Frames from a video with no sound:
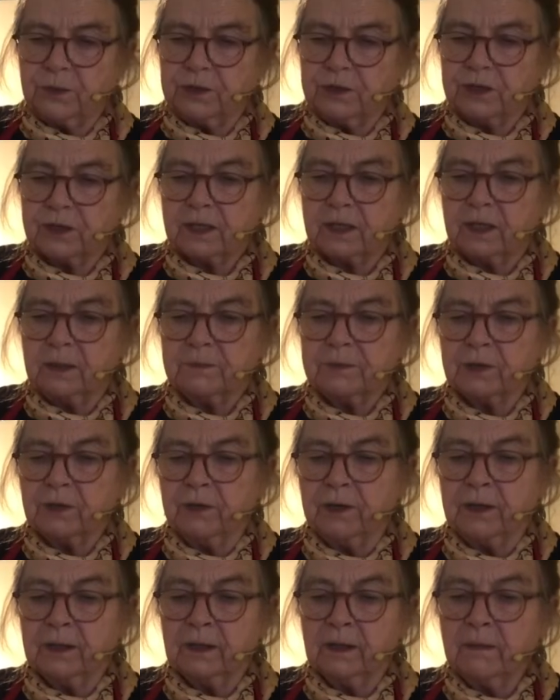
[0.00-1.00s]
we just keep
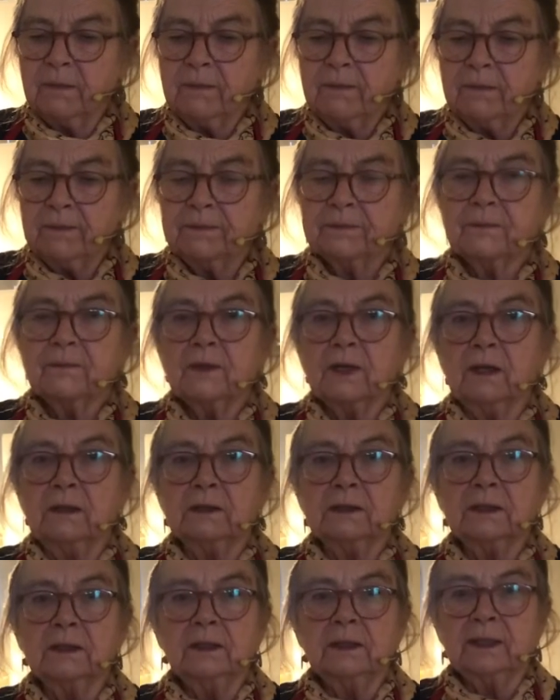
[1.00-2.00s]
turning them
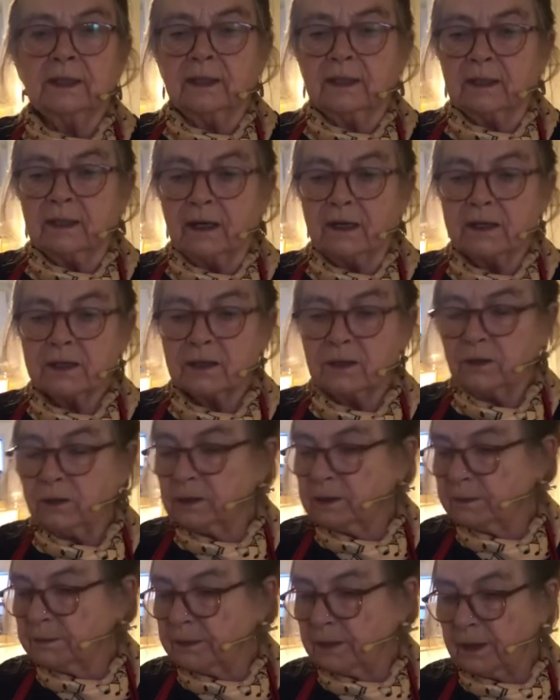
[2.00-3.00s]
until they get a nice
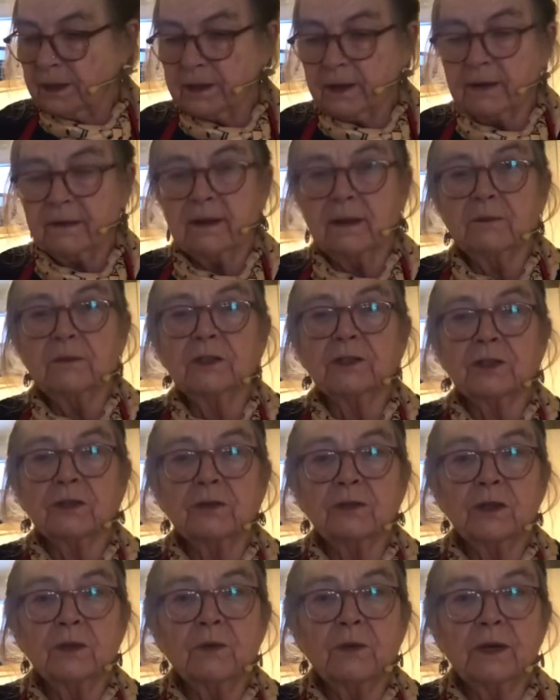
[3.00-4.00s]
golden brown, and then we'll
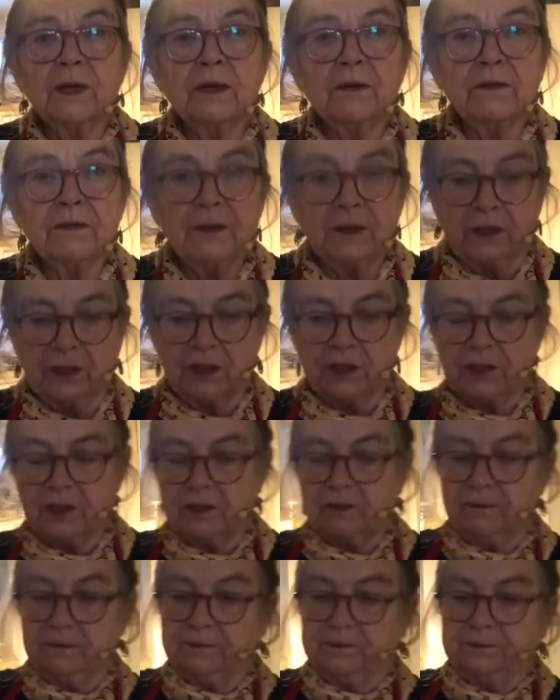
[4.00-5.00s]
show you when they're finished.